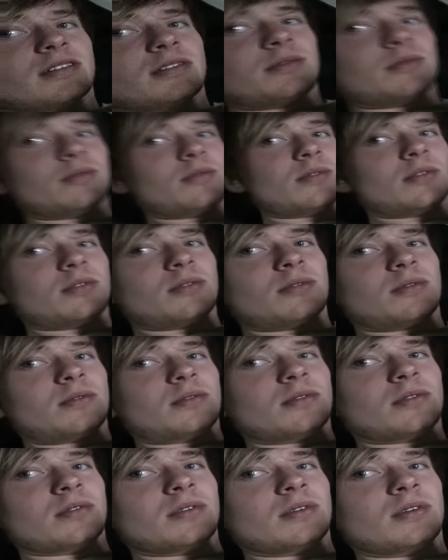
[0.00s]
Oh, whoa.
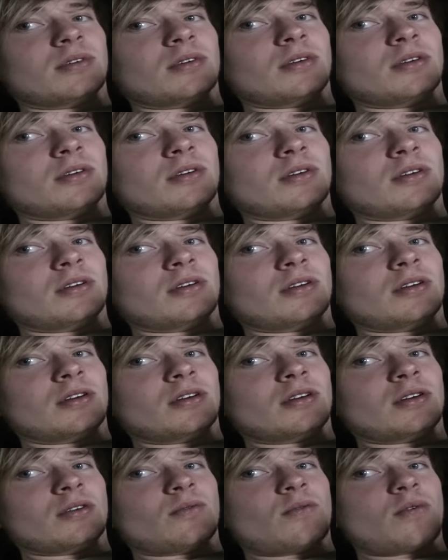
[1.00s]

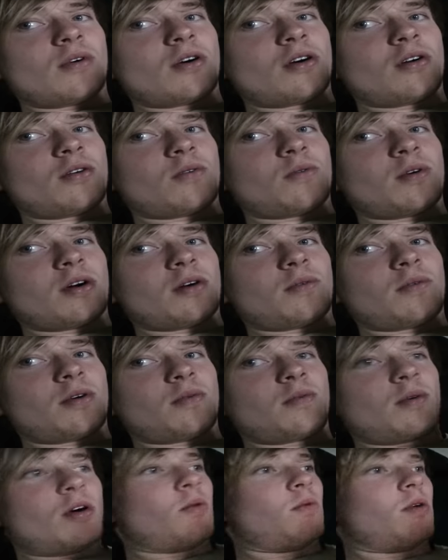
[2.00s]
Whoa, whoa, whoa,
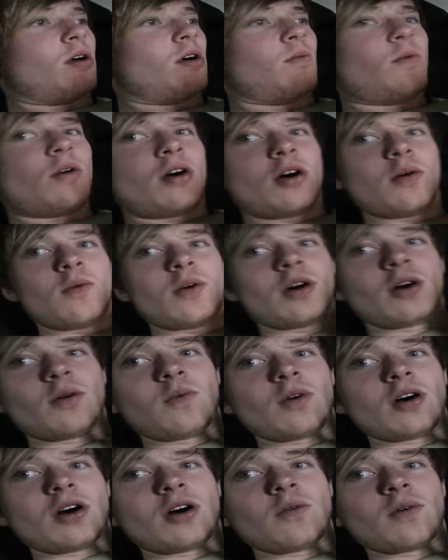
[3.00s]
whoa, whoa, whoa,
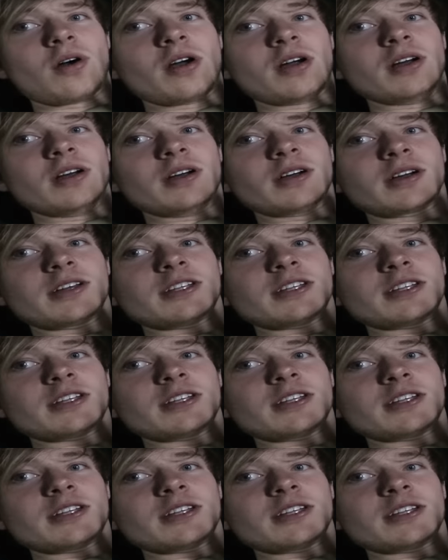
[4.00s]
whoa, whoa.